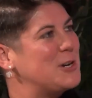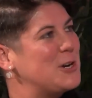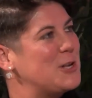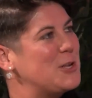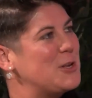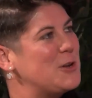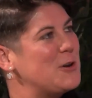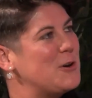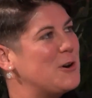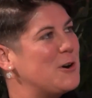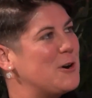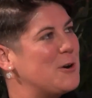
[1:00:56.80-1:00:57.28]

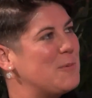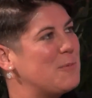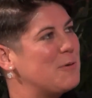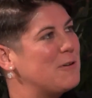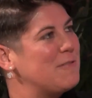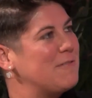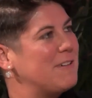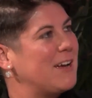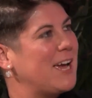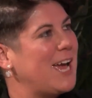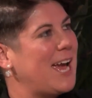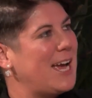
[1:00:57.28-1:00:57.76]
on your
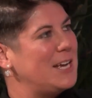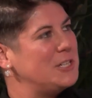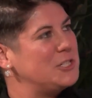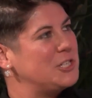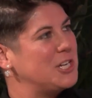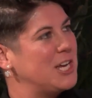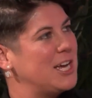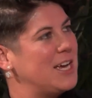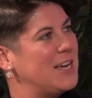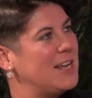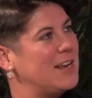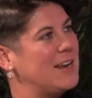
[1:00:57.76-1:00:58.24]

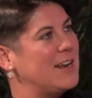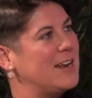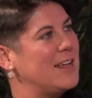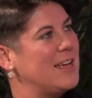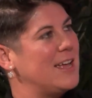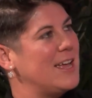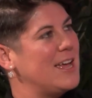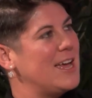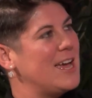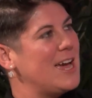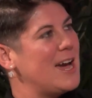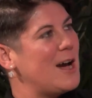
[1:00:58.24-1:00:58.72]
provocation
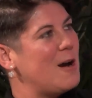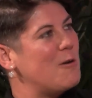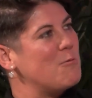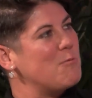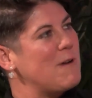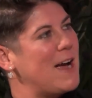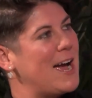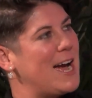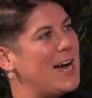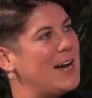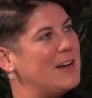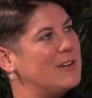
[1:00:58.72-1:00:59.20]

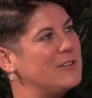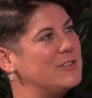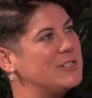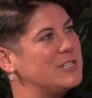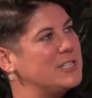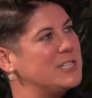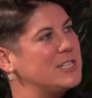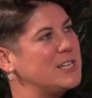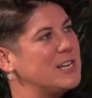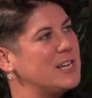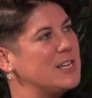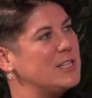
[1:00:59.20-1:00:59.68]

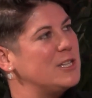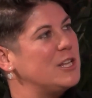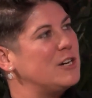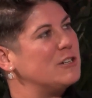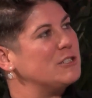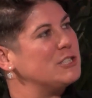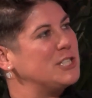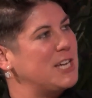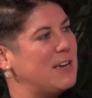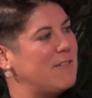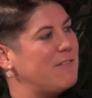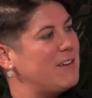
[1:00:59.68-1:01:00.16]
around
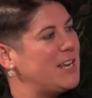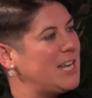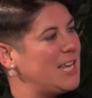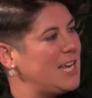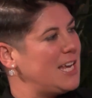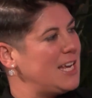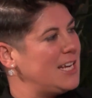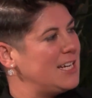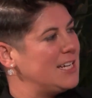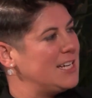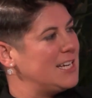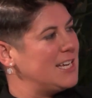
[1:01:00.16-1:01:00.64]

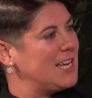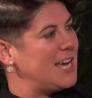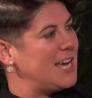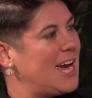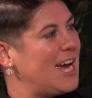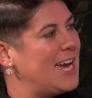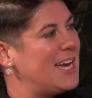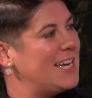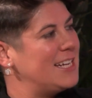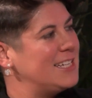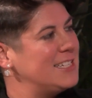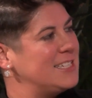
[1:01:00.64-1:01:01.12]
longevity
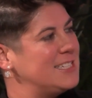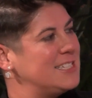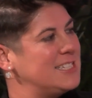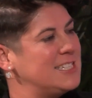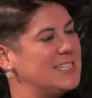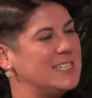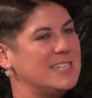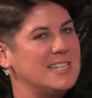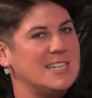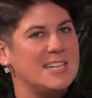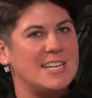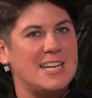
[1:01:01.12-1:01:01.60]

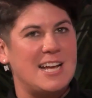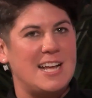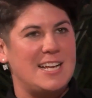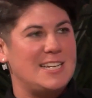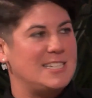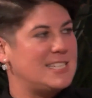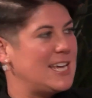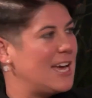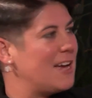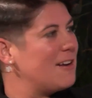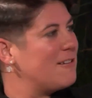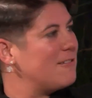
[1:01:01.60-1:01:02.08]
and
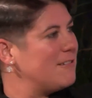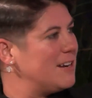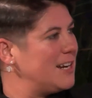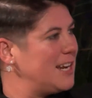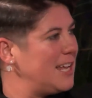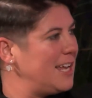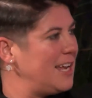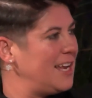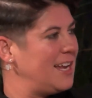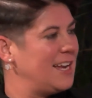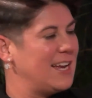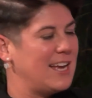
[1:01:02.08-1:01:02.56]

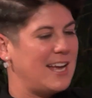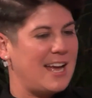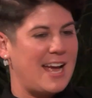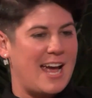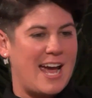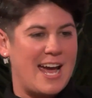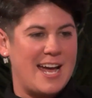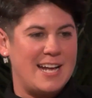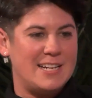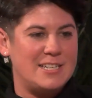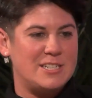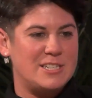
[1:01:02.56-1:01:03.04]
integrity
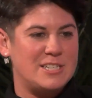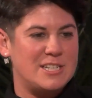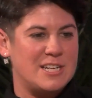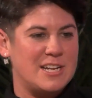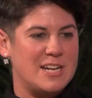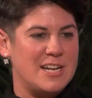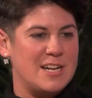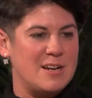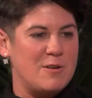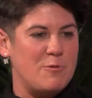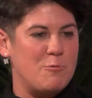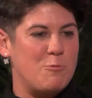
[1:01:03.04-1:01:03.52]
and
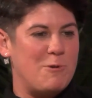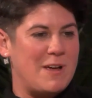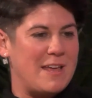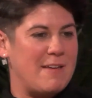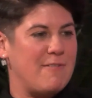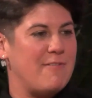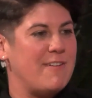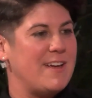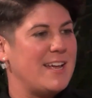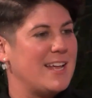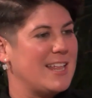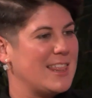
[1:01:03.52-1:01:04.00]

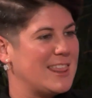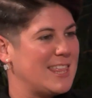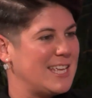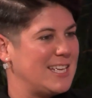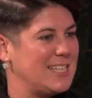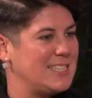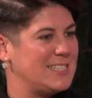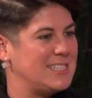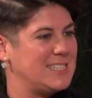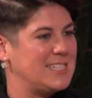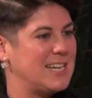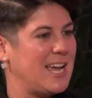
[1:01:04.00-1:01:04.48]
weaving
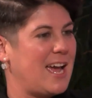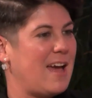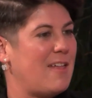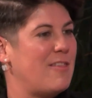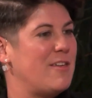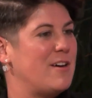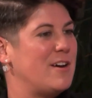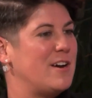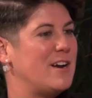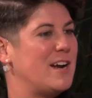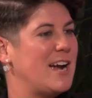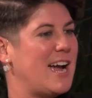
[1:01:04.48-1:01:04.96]
things
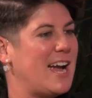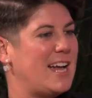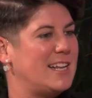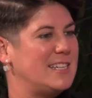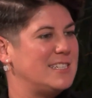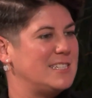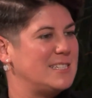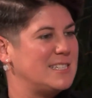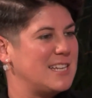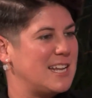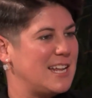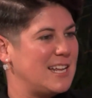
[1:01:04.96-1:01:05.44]
together
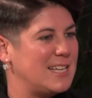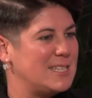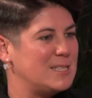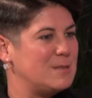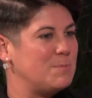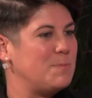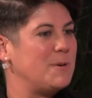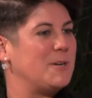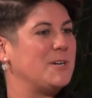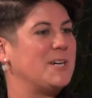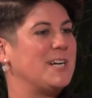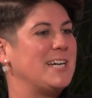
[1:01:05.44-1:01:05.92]
and
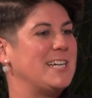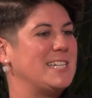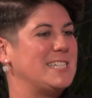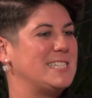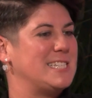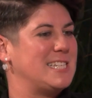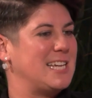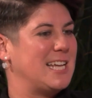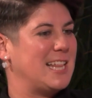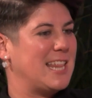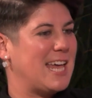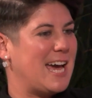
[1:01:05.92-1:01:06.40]

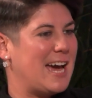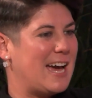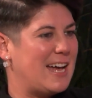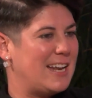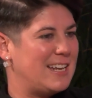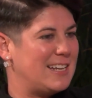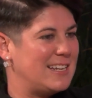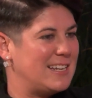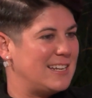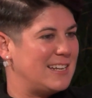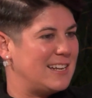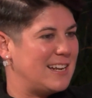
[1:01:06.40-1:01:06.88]
experiencing
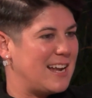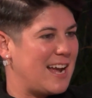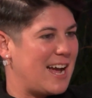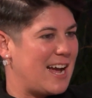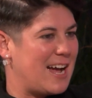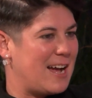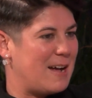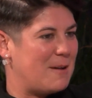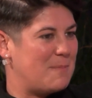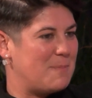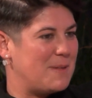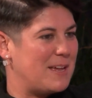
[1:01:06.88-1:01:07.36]
that
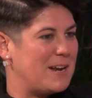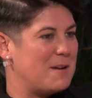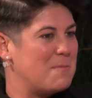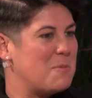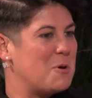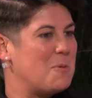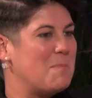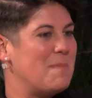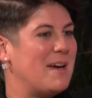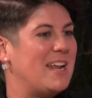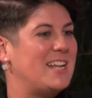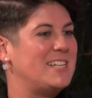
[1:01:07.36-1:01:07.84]
in a
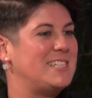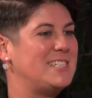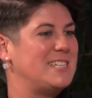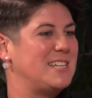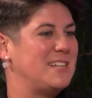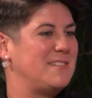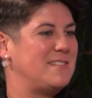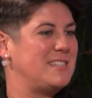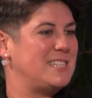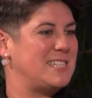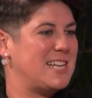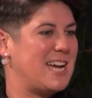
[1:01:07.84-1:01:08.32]
more
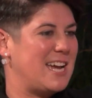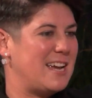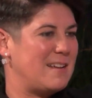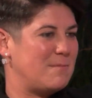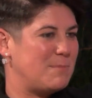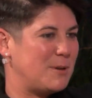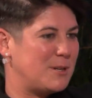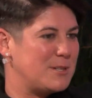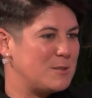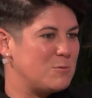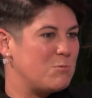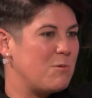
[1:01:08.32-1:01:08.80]
meditative
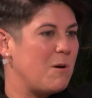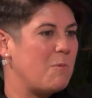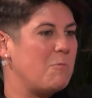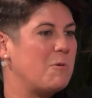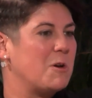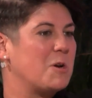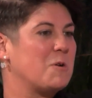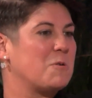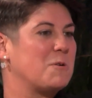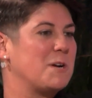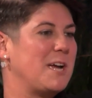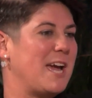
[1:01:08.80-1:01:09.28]
state. Because when
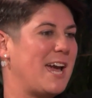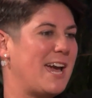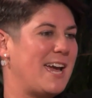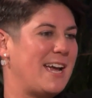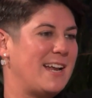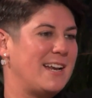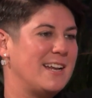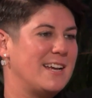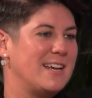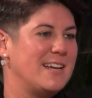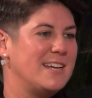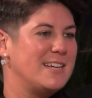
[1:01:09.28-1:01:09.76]
we
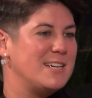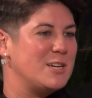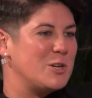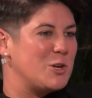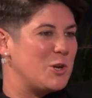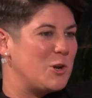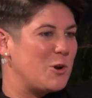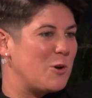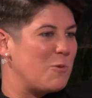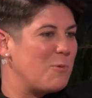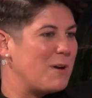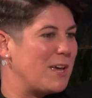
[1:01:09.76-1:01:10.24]
create,
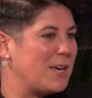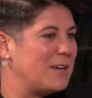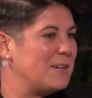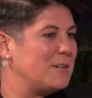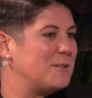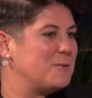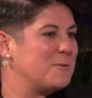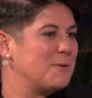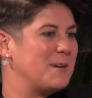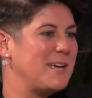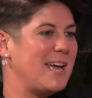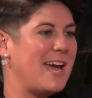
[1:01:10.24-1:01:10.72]
we
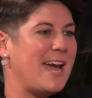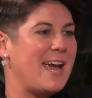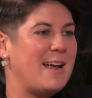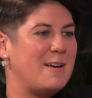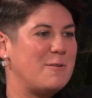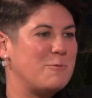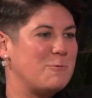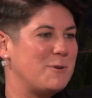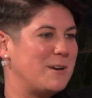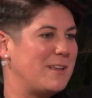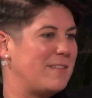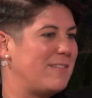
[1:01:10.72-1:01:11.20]
can
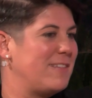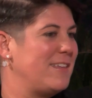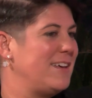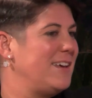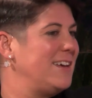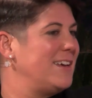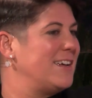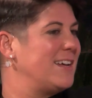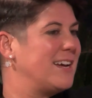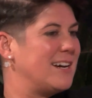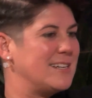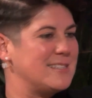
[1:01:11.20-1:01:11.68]
create with
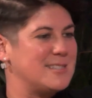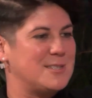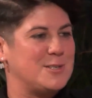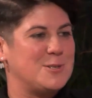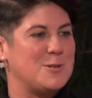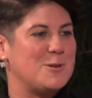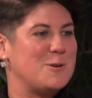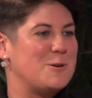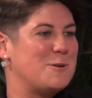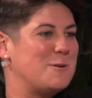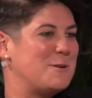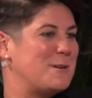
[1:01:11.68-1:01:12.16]

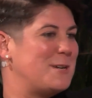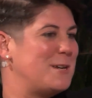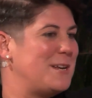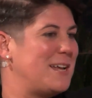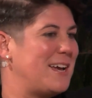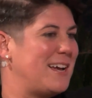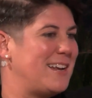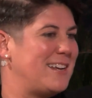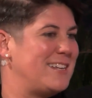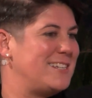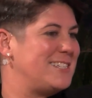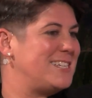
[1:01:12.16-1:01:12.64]
gusto
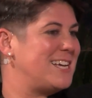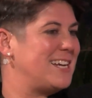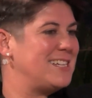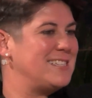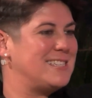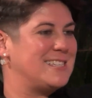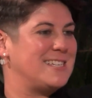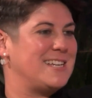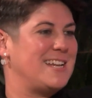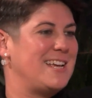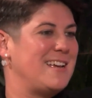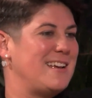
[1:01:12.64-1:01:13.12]
and
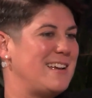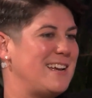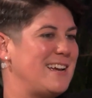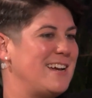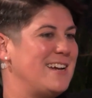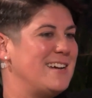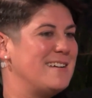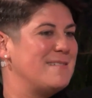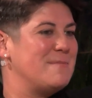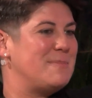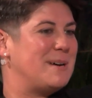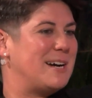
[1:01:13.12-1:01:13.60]
intensity,
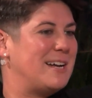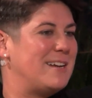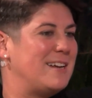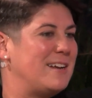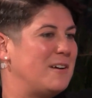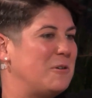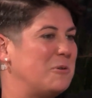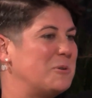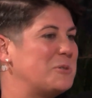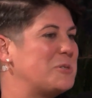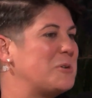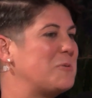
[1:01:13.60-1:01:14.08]

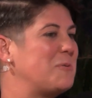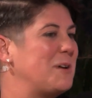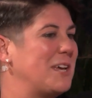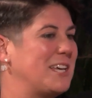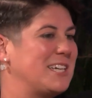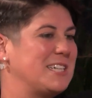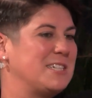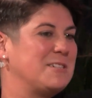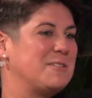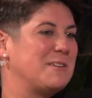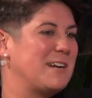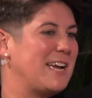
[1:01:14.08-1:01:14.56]
but also we
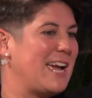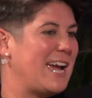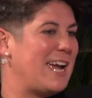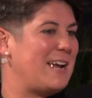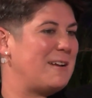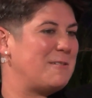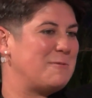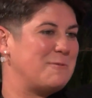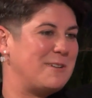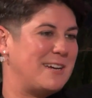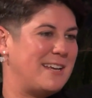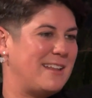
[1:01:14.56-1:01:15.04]
can
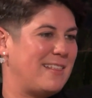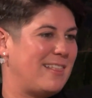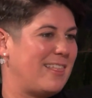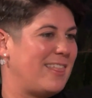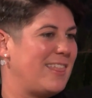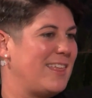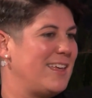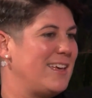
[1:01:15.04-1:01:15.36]
create with